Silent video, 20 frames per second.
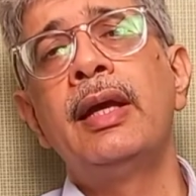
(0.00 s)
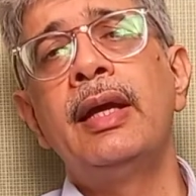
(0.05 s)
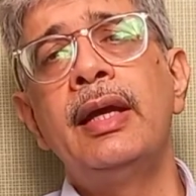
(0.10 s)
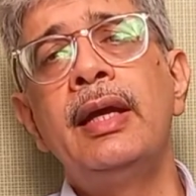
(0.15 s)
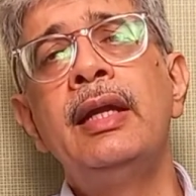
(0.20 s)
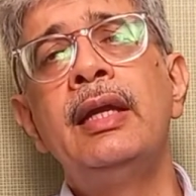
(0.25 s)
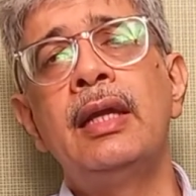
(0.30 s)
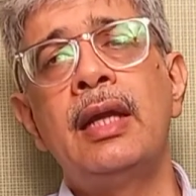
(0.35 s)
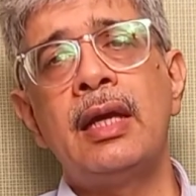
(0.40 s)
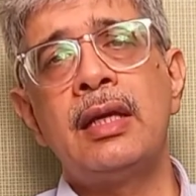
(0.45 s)

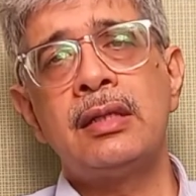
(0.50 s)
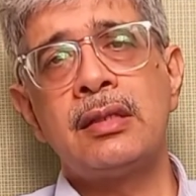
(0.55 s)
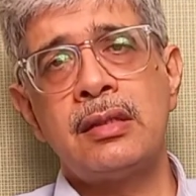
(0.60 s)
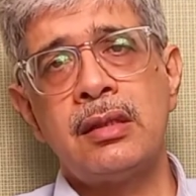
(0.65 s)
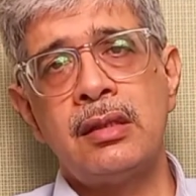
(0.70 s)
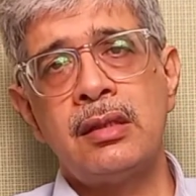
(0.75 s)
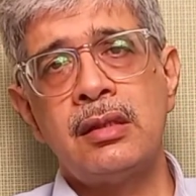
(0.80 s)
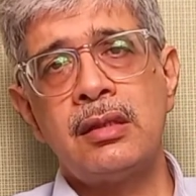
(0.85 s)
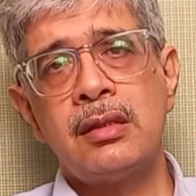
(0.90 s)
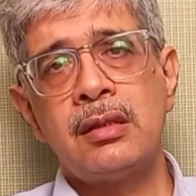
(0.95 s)
In
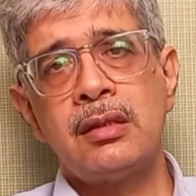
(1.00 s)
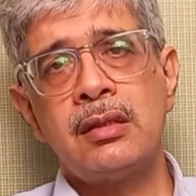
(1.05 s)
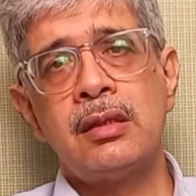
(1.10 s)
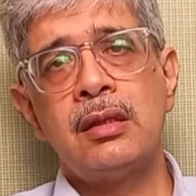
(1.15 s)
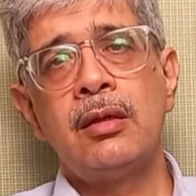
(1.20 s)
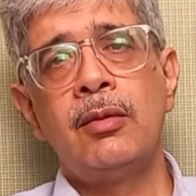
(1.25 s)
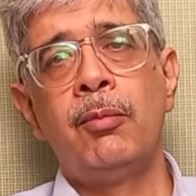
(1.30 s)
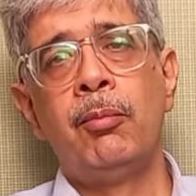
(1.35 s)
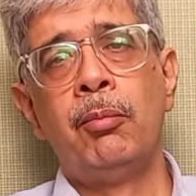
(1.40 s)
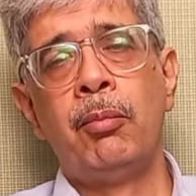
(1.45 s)
essence,
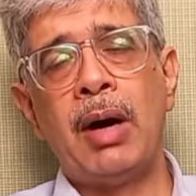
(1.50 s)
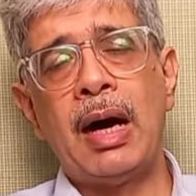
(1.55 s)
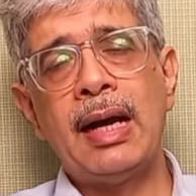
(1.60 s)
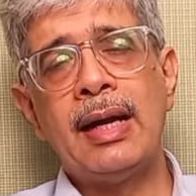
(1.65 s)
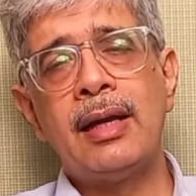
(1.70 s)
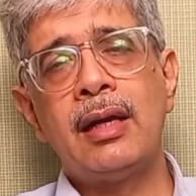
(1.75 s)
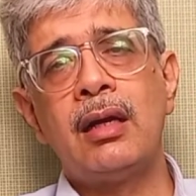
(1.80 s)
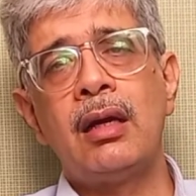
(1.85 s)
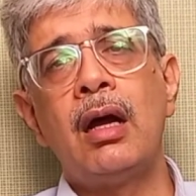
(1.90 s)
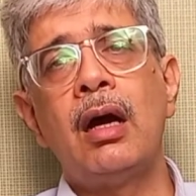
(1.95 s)
by
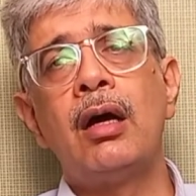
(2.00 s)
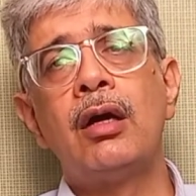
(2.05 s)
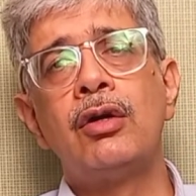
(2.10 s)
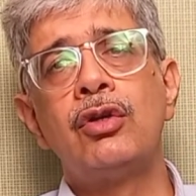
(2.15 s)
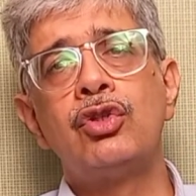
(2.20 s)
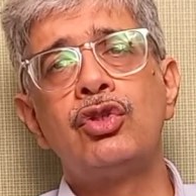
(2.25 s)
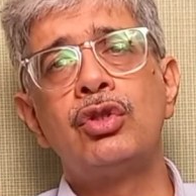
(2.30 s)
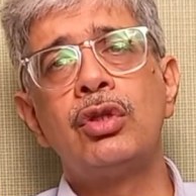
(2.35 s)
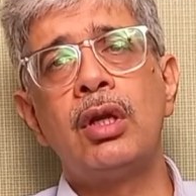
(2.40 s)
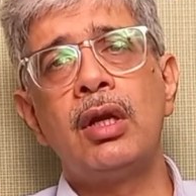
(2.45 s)
and
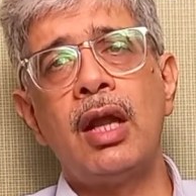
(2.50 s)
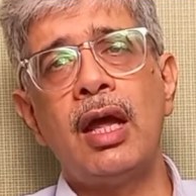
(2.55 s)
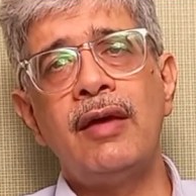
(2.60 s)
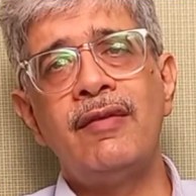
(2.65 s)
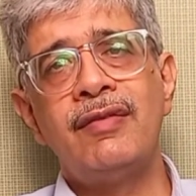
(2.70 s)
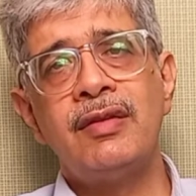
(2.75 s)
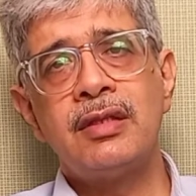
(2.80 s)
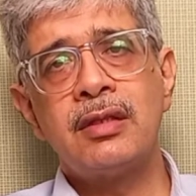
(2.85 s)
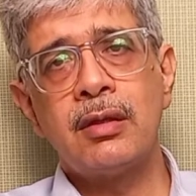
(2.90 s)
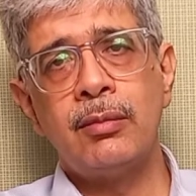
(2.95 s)
large, the
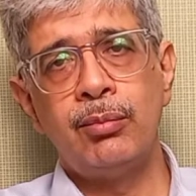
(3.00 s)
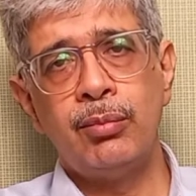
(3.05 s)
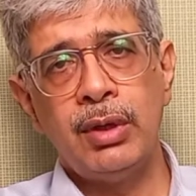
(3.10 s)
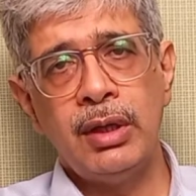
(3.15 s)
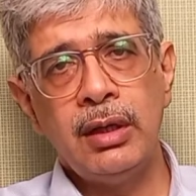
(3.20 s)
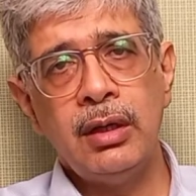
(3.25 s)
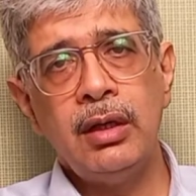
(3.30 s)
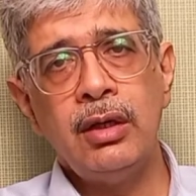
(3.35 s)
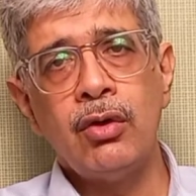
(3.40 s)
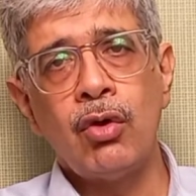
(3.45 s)
life is
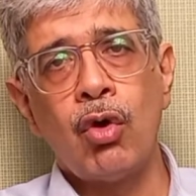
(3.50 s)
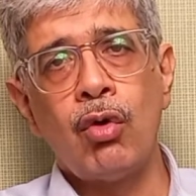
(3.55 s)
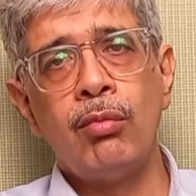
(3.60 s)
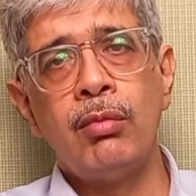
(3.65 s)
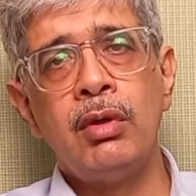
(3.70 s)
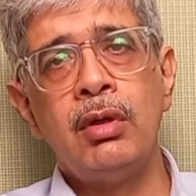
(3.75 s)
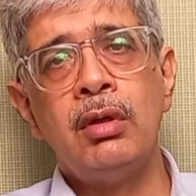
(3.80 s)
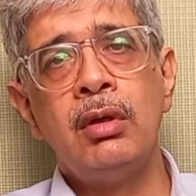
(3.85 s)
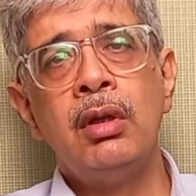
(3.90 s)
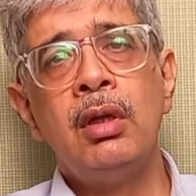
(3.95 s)
completely
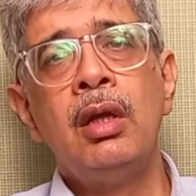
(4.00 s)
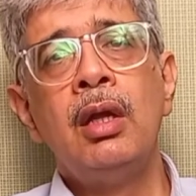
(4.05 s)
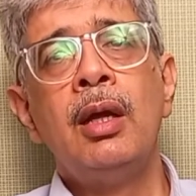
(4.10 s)
normal,